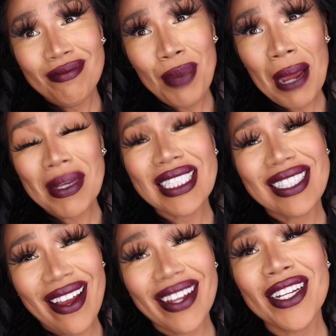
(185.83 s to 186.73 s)
Baby,
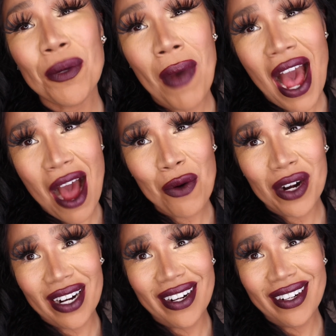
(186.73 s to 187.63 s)
stay in your
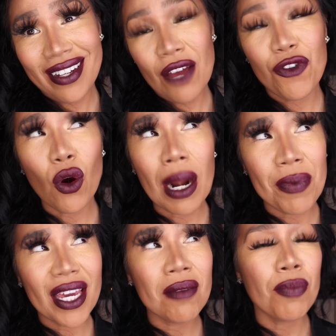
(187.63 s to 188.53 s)
power. If you are
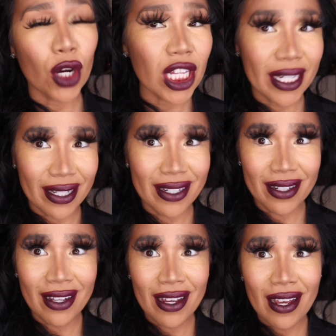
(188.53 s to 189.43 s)
being bullied,
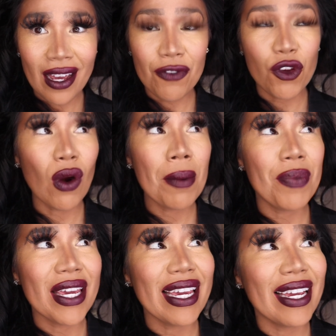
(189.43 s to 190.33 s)
if you are
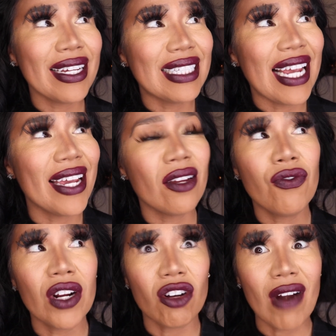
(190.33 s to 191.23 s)
being taken
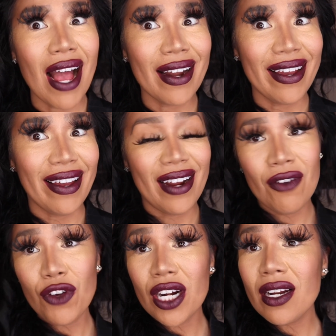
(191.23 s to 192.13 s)
for granted,
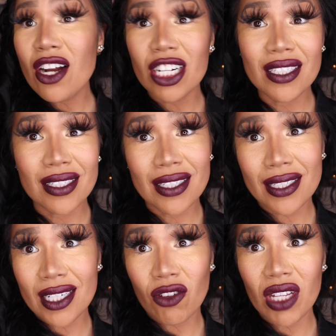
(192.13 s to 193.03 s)
if you're in a
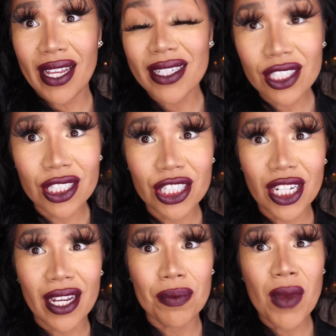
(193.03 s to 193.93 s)
narcissistic
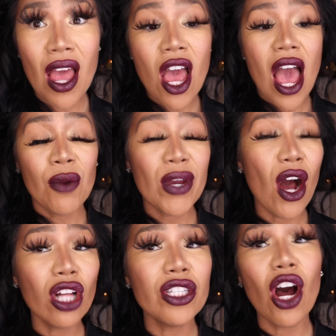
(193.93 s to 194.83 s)
relationship, and we
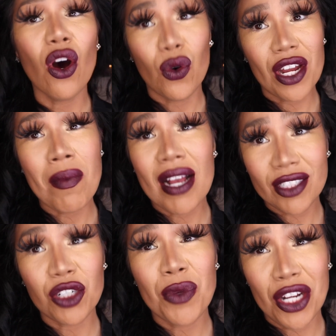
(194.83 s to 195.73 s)
all know they're
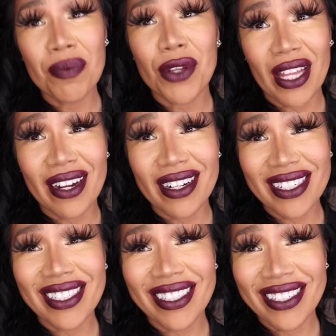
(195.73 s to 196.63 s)
master
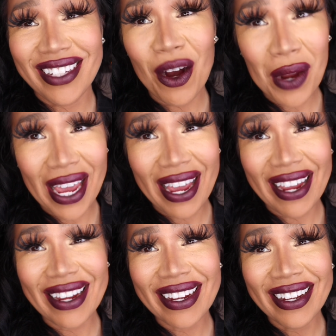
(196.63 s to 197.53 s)
manipulators,
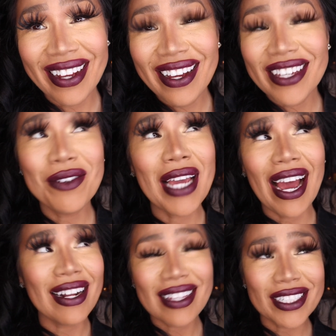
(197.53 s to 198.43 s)
okay? You
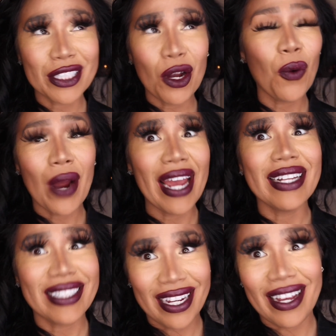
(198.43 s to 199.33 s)
can't, there's no
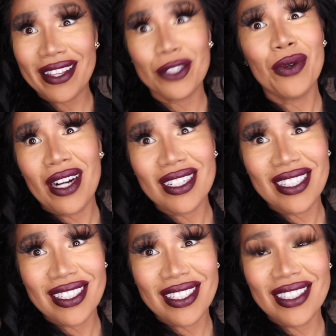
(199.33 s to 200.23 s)
way to get through a
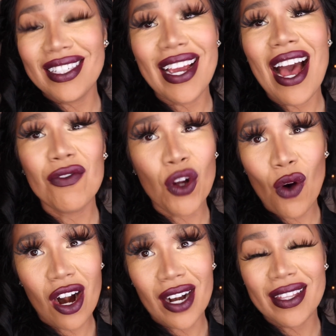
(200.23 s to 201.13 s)
narcissist. They have
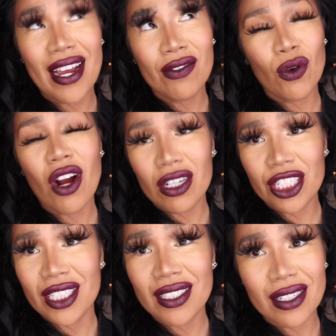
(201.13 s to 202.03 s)
no heart, they have no
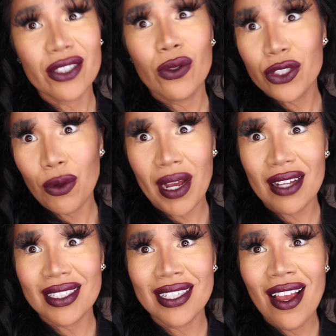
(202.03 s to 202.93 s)
conscience, they're
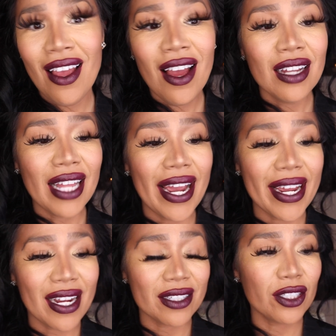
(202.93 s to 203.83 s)
sociopaths.
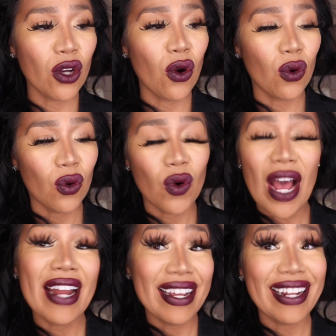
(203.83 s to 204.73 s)
Like, so,
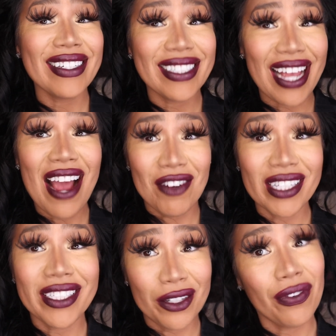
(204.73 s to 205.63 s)
and it is, I
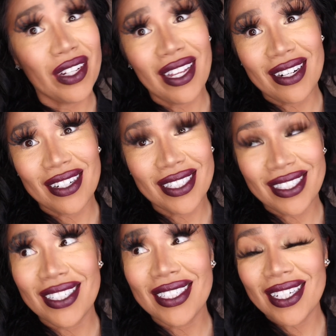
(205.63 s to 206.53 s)
really do feel like
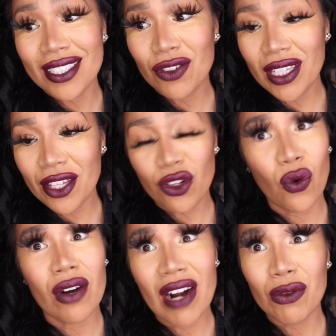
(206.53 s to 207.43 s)
narcissist is really
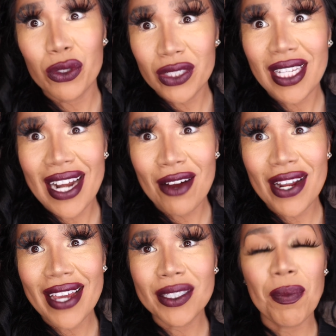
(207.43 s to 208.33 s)
thrown around loosely
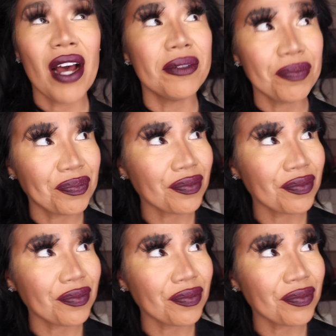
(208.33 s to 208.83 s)
nowadays, but